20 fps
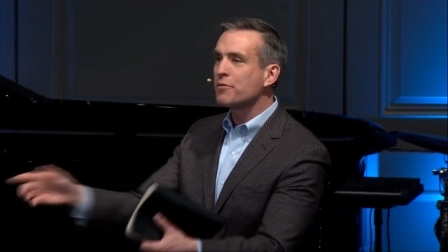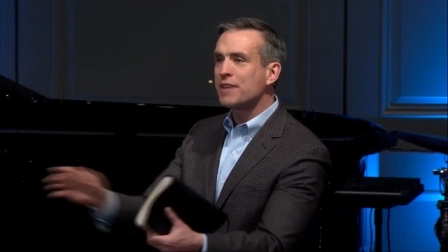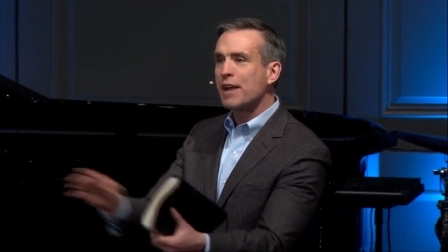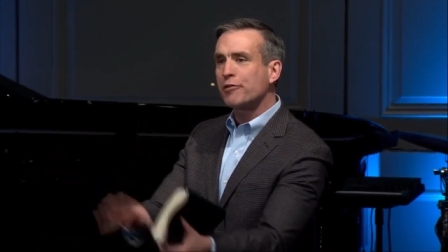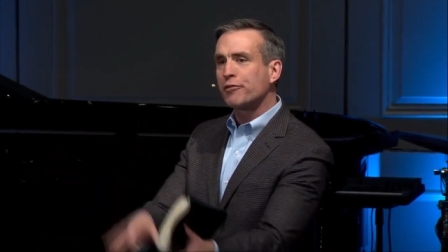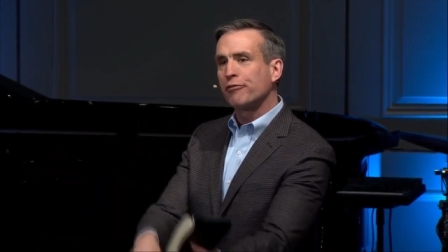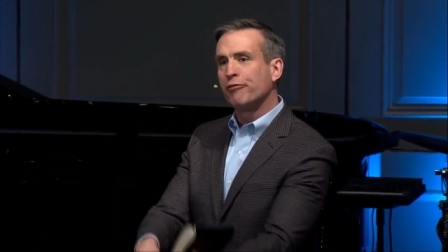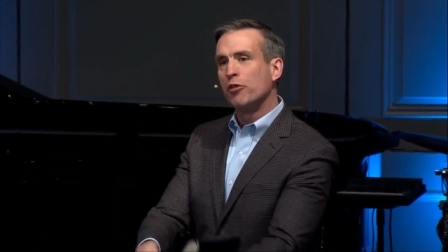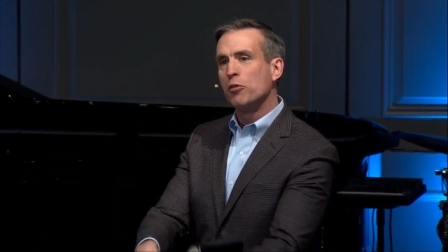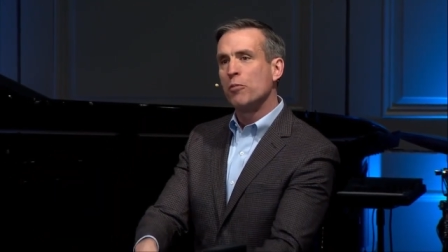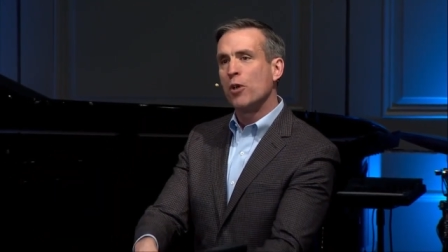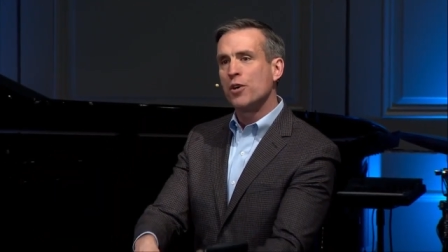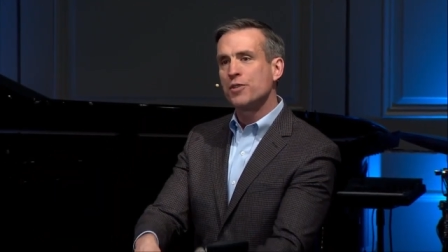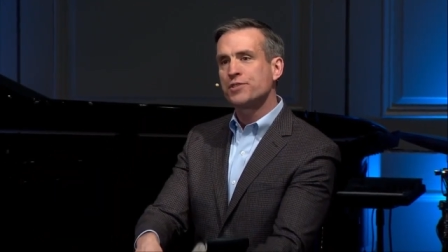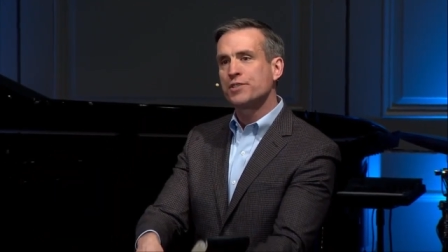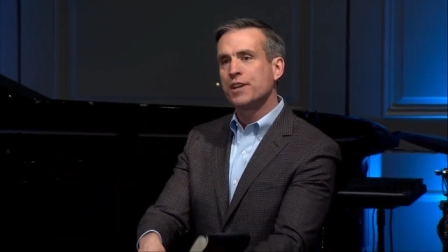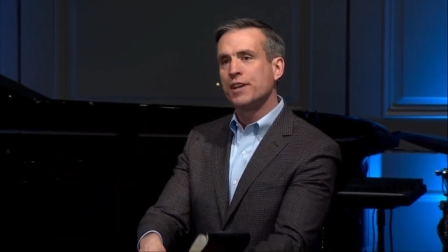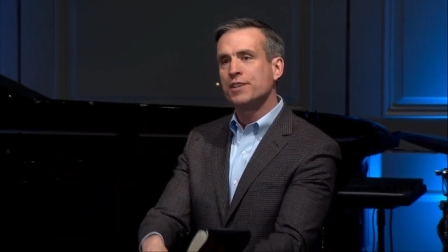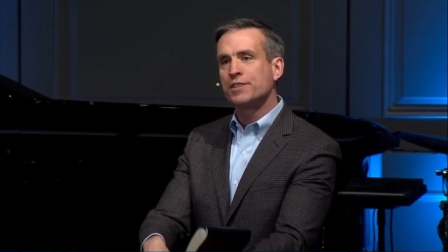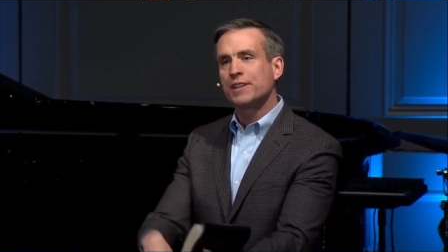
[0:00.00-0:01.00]
It was after football
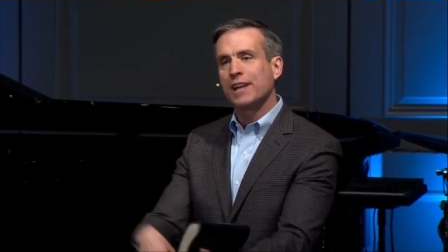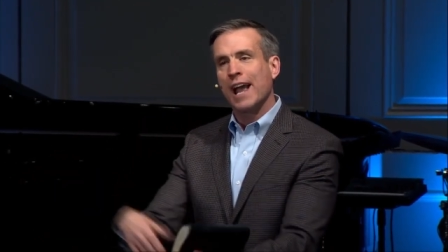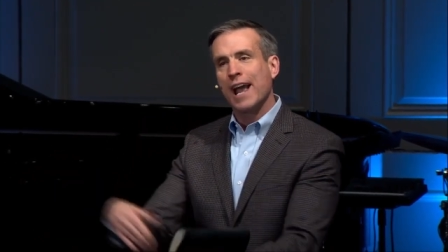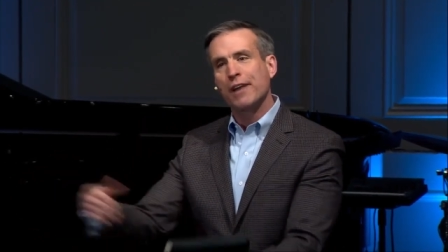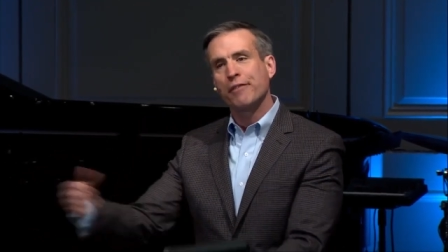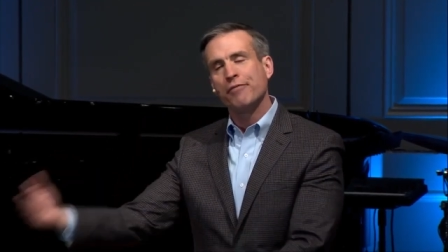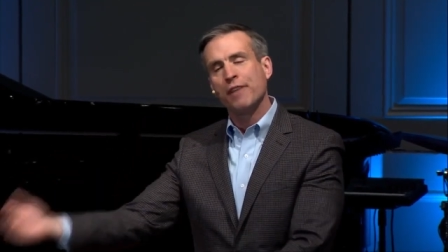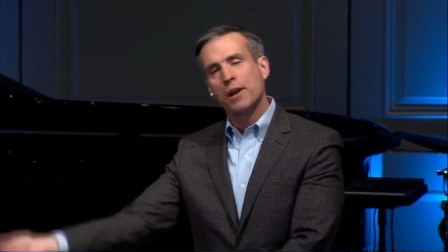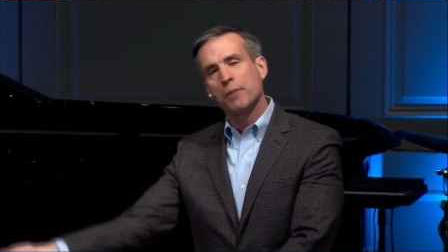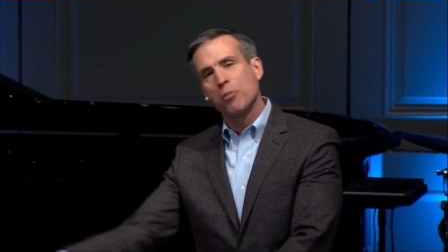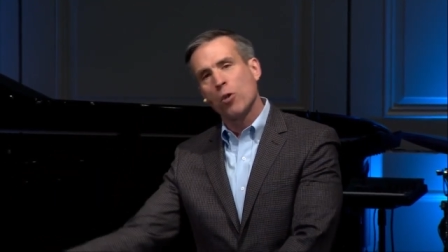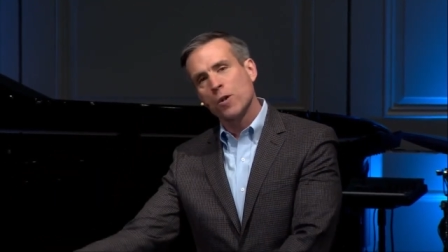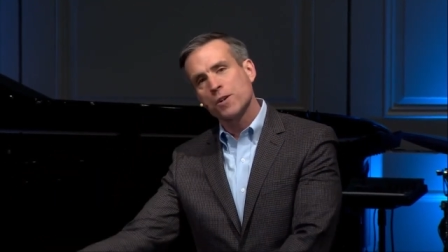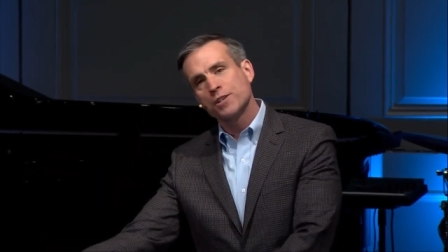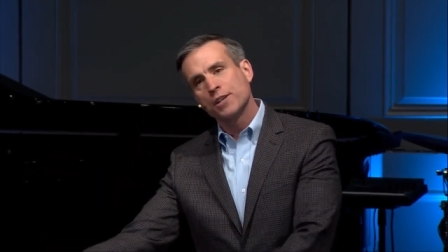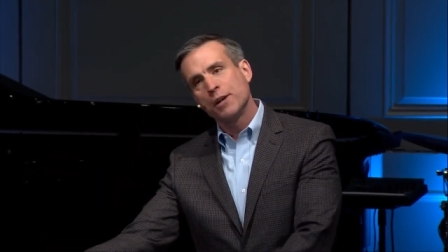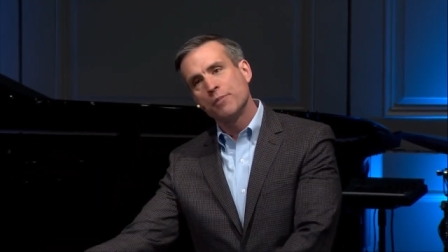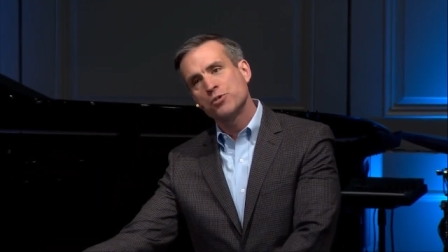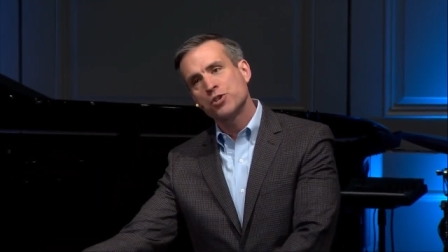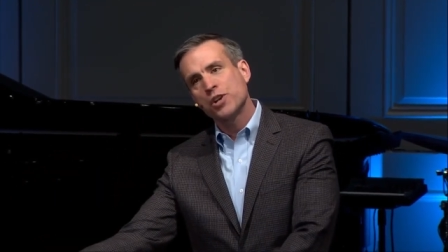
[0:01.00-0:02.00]
season. I had to find a part
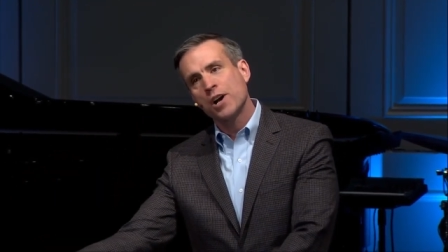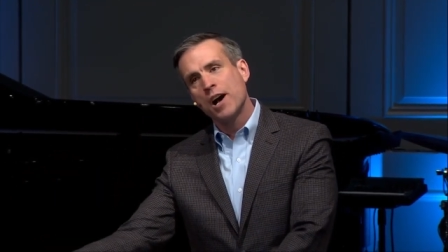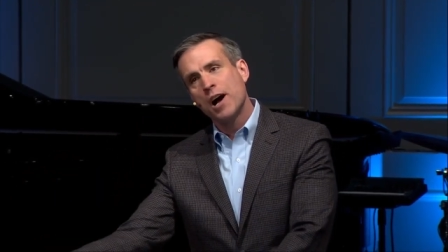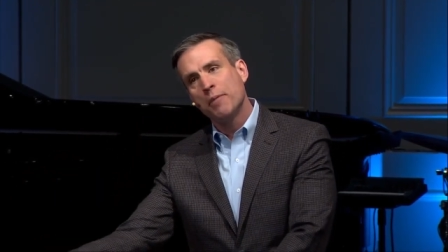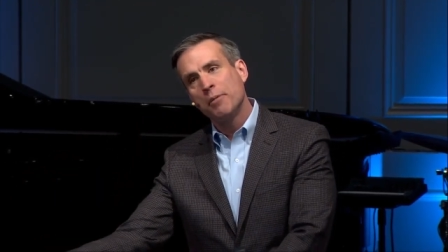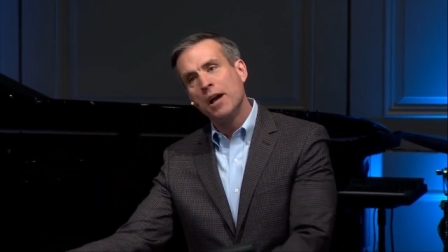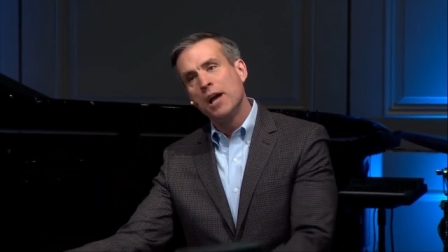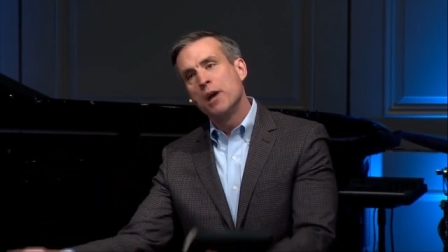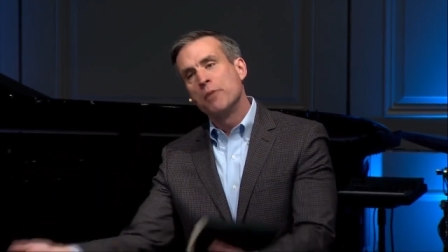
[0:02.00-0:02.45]
time job